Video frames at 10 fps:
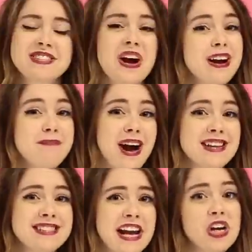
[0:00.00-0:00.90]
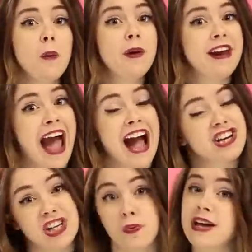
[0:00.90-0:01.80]
Sorry Beyonce, nobody
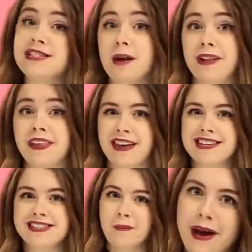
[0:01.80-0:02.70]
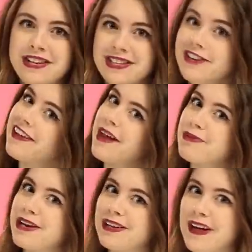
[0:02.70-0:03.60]
actually wakes up like this, but you can
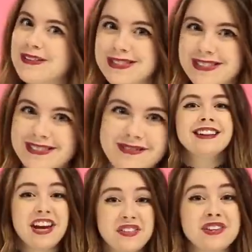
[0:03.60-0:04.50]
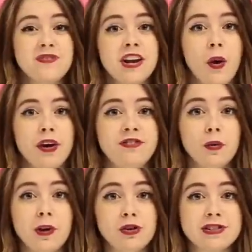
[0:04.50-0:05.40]
get pretty close. Like this video if
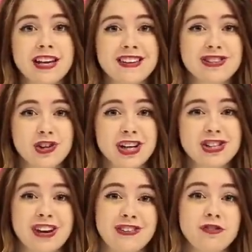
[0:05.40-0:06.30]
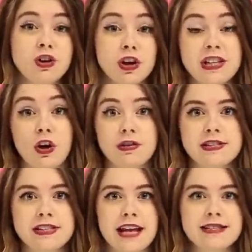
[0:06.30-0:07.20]
you'll be using this trick to get rid of your
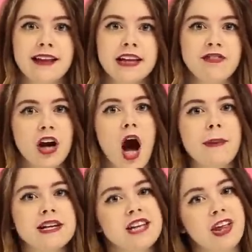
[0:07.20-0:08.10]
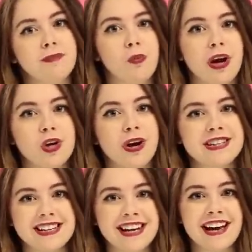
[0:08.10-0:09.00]
deodorant stains and leave a comment telling me what you
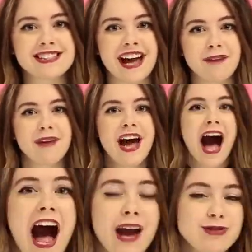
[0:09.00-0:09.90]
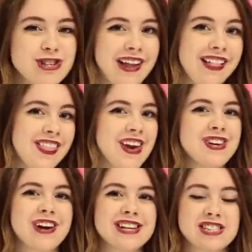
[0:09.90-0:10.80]
wanna see next time. I'm Jill,
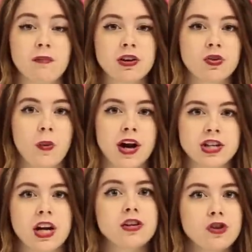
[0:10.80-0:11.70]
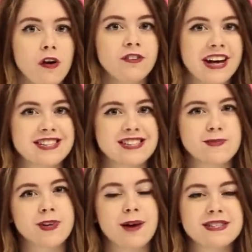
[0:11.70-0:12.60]
thank you guys so much for watching. Don't forget to
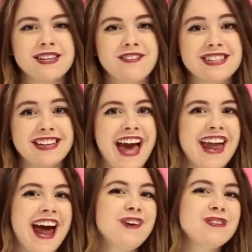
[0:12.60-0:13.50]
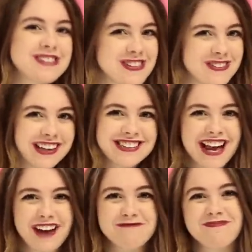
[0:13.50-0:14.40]
subscribe to 17 and I will see you
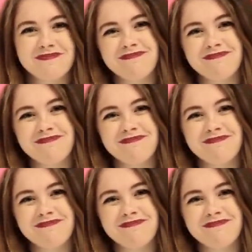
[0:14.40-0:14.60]
next time.